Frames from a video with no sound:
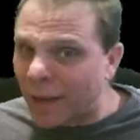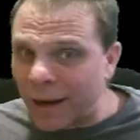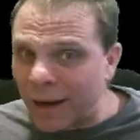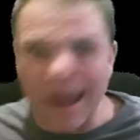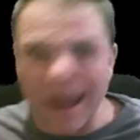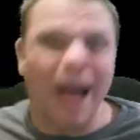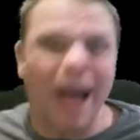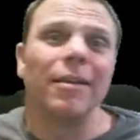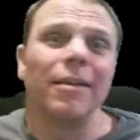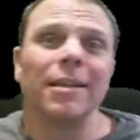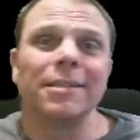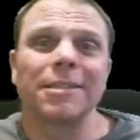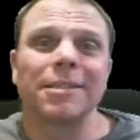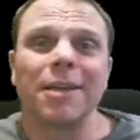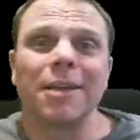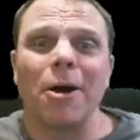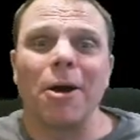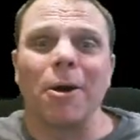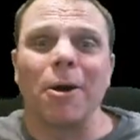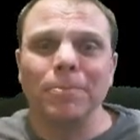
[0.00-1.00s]
Now let's
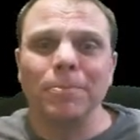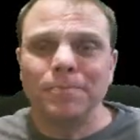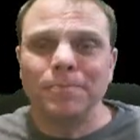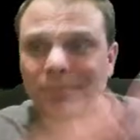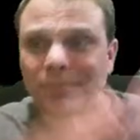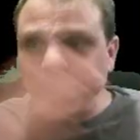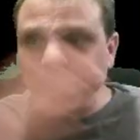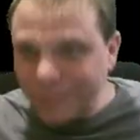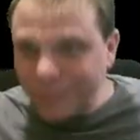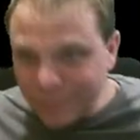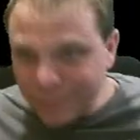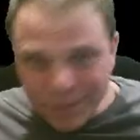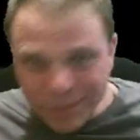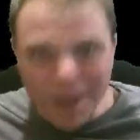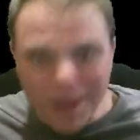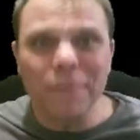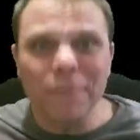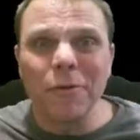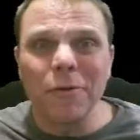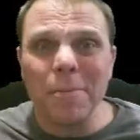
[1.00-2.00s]
go
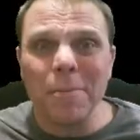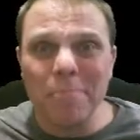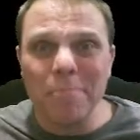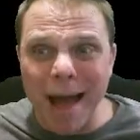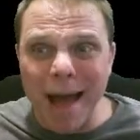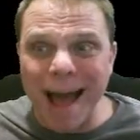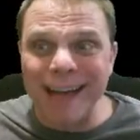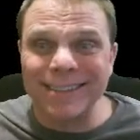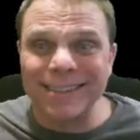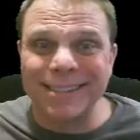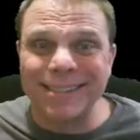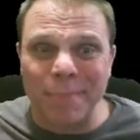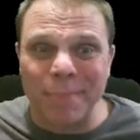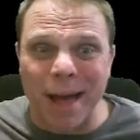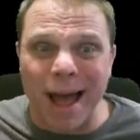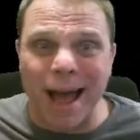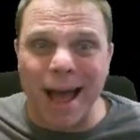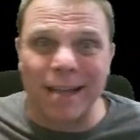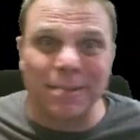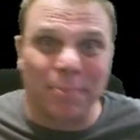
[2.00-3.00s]
from mass to
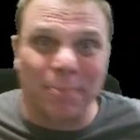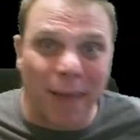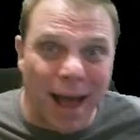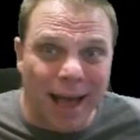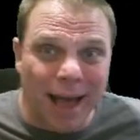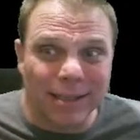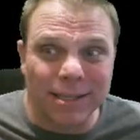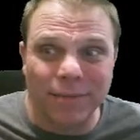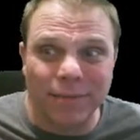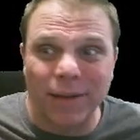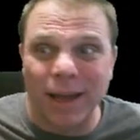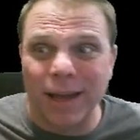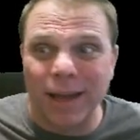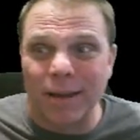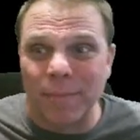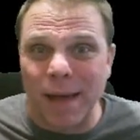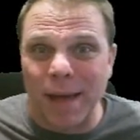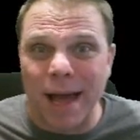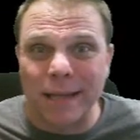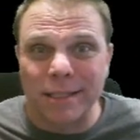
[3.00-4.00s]
mass. Massive A
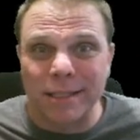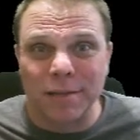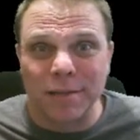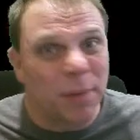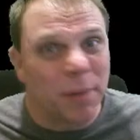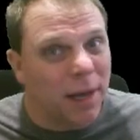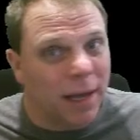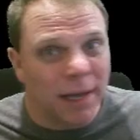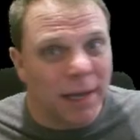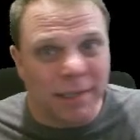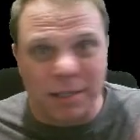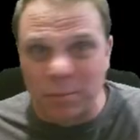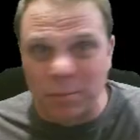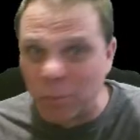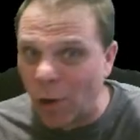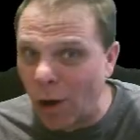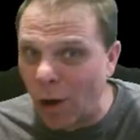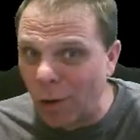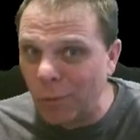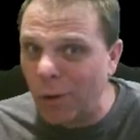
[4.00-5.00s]
to massive B. It's the
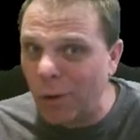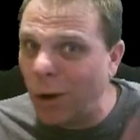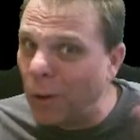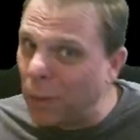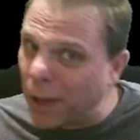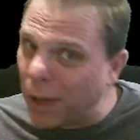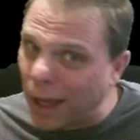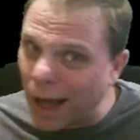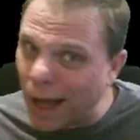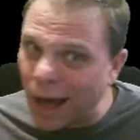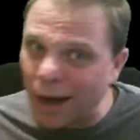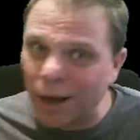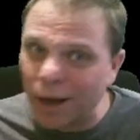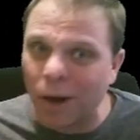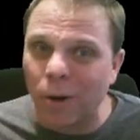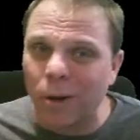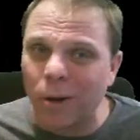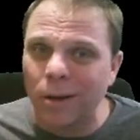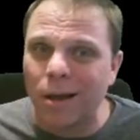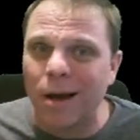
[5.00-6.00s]
mole road. We got to
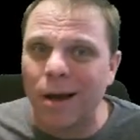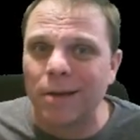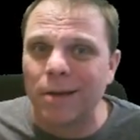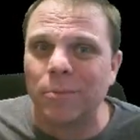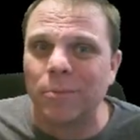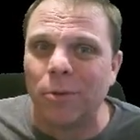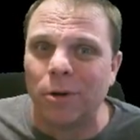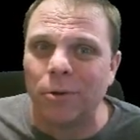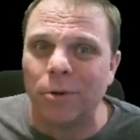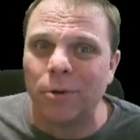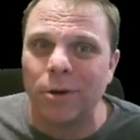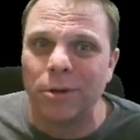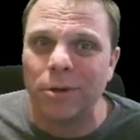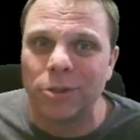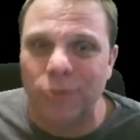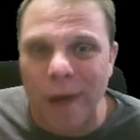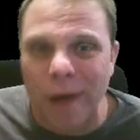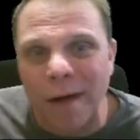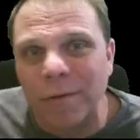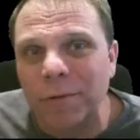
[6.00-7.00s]
go along the mole
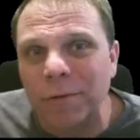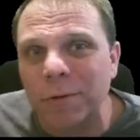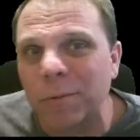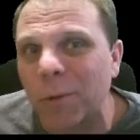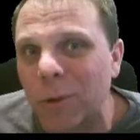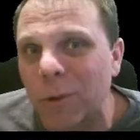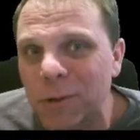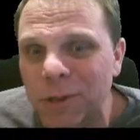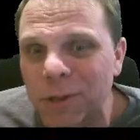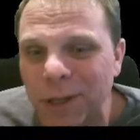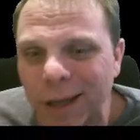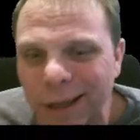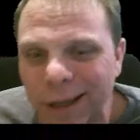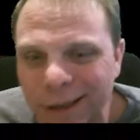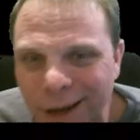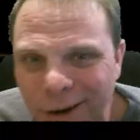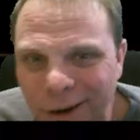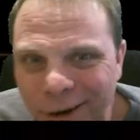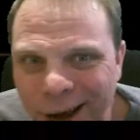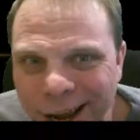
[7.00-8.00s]
road, travel through moles to
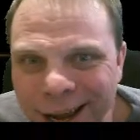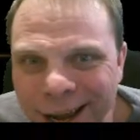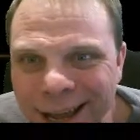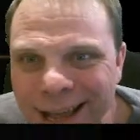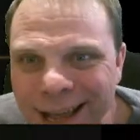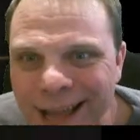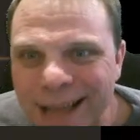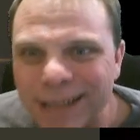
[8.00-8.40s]
get there, right?